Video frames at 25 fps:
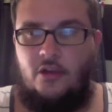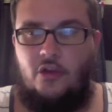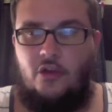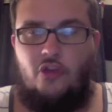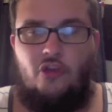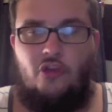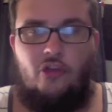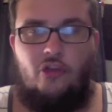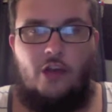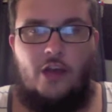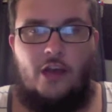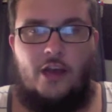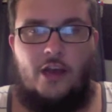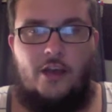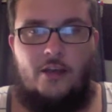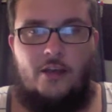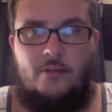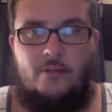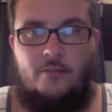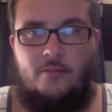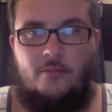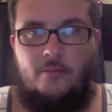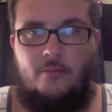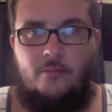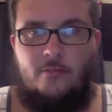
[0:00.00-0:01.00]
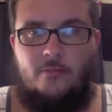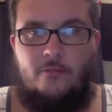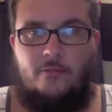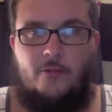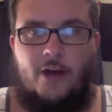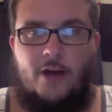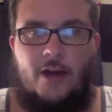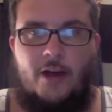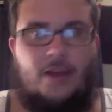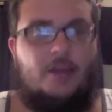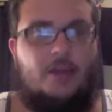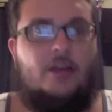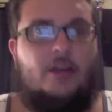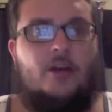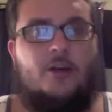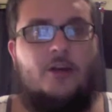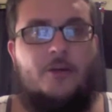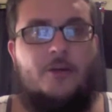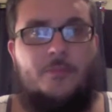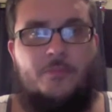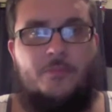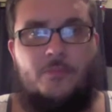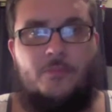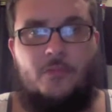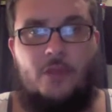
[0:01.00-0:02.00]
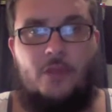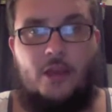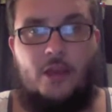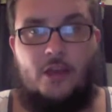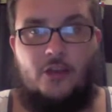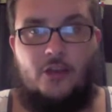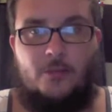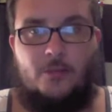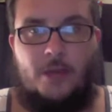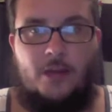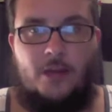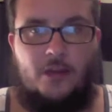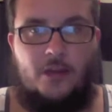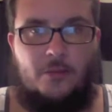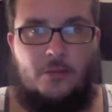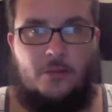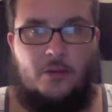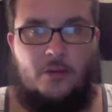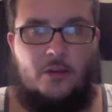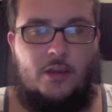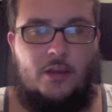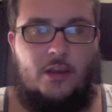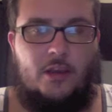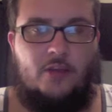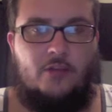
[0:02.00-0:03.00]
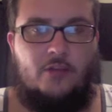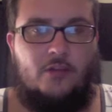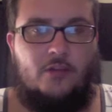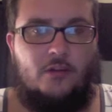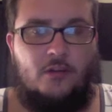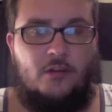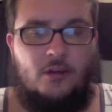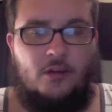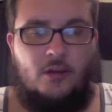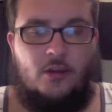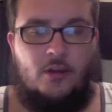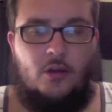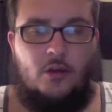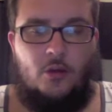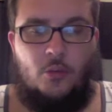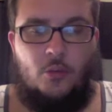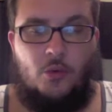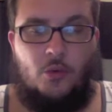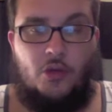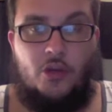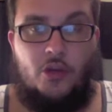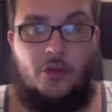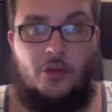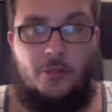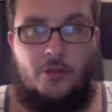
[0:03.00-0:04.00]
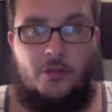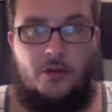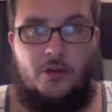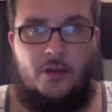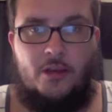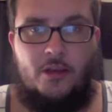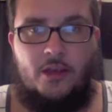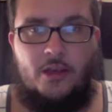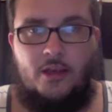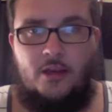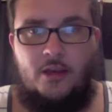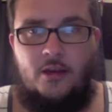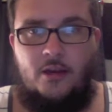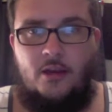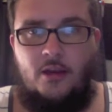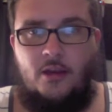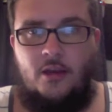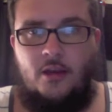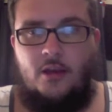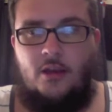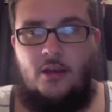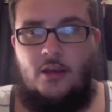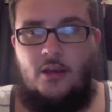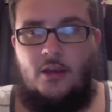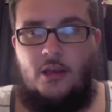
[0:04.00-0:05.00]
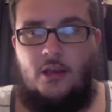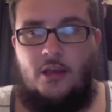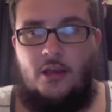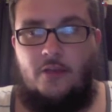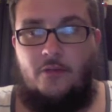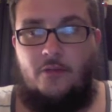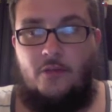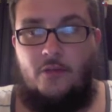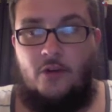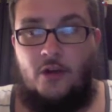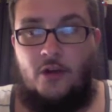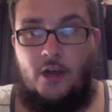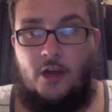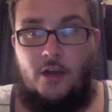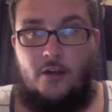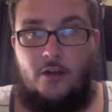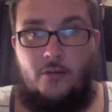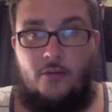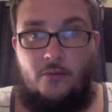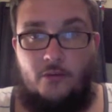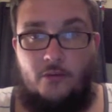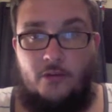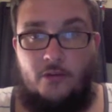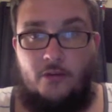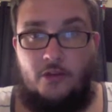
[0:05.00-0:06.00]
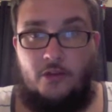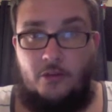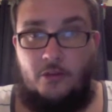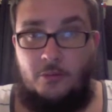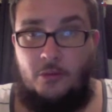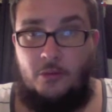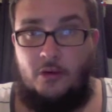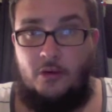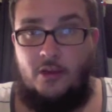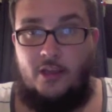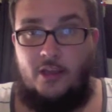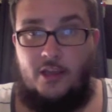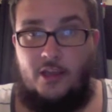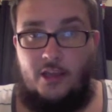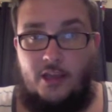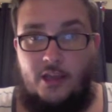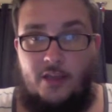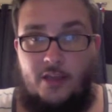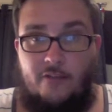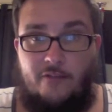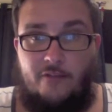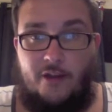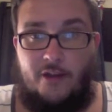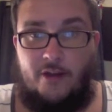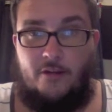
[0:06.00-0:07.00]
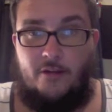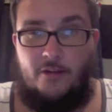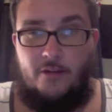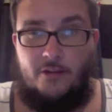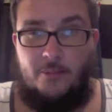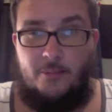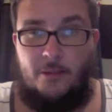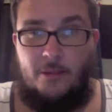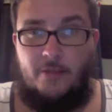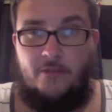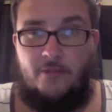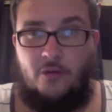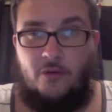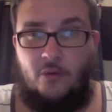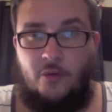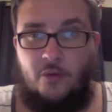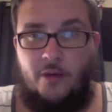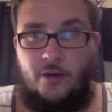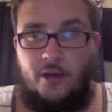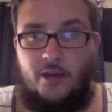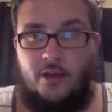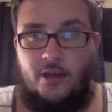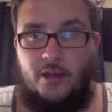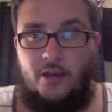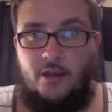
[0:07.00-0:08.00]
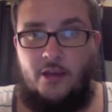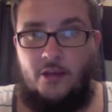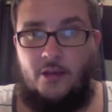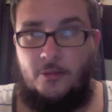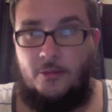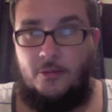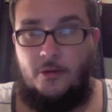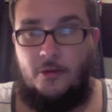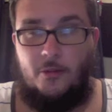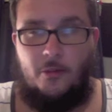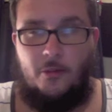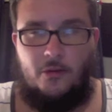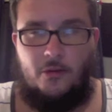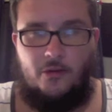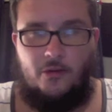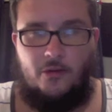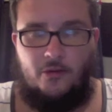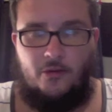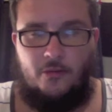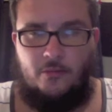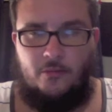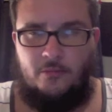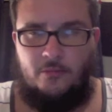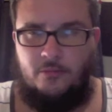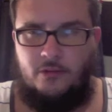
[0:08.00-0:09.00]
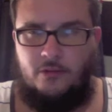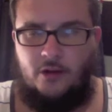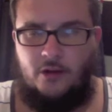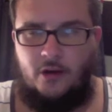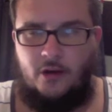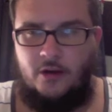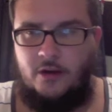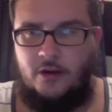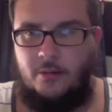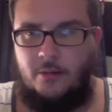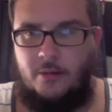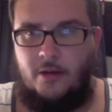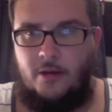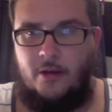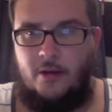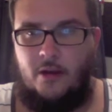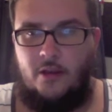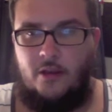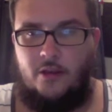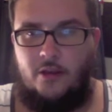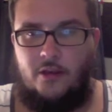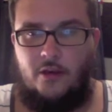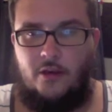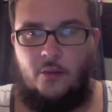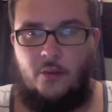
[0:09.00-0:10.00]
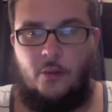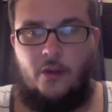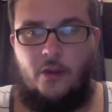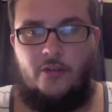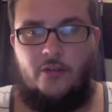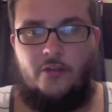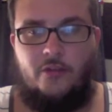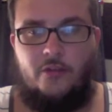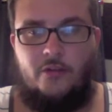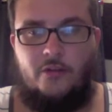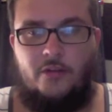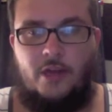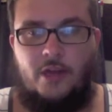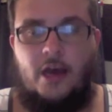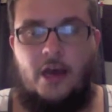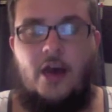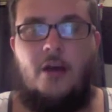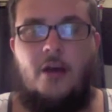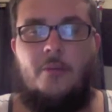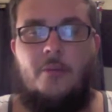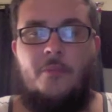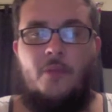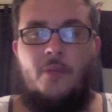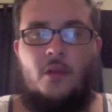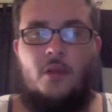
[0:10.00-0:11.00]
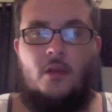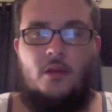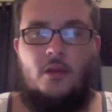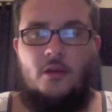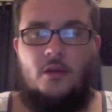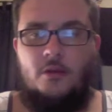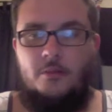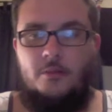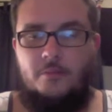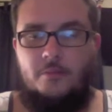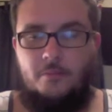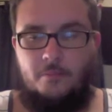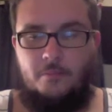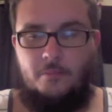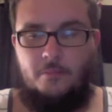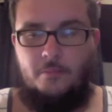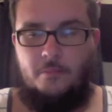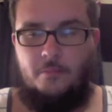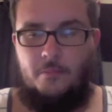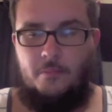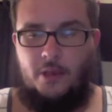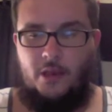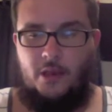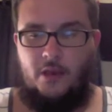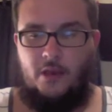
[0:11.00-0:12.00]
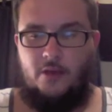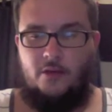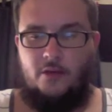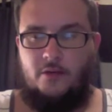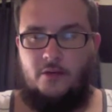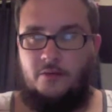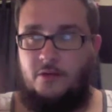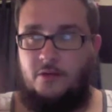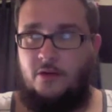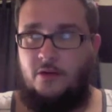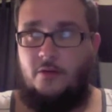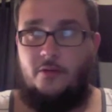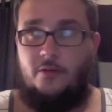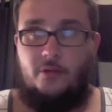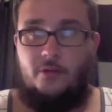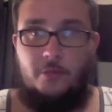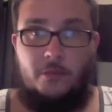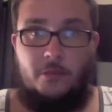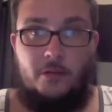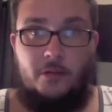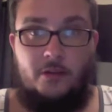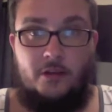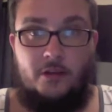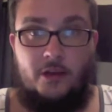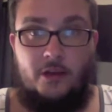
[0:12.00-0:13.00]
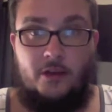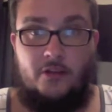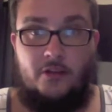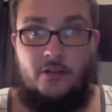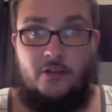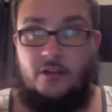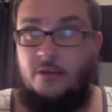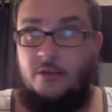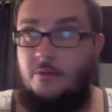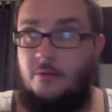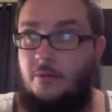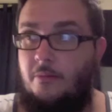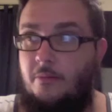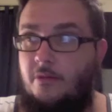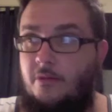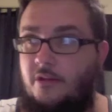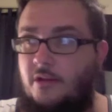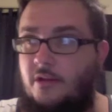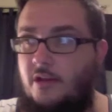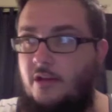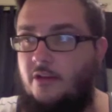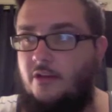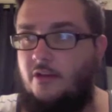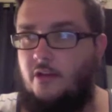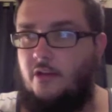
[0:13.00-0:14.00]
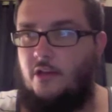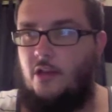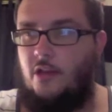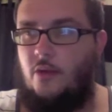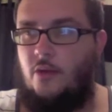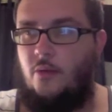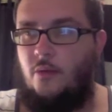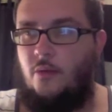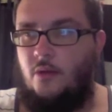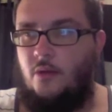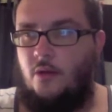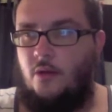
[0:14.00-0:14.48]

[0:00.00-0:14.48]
giant fight. That goes back to communication. When you communicate, if you're not communicating in a very respectful way, you're pretty much talking about nothing. You're wasting time, because if you're so busy cussing them and they're busy cussing you,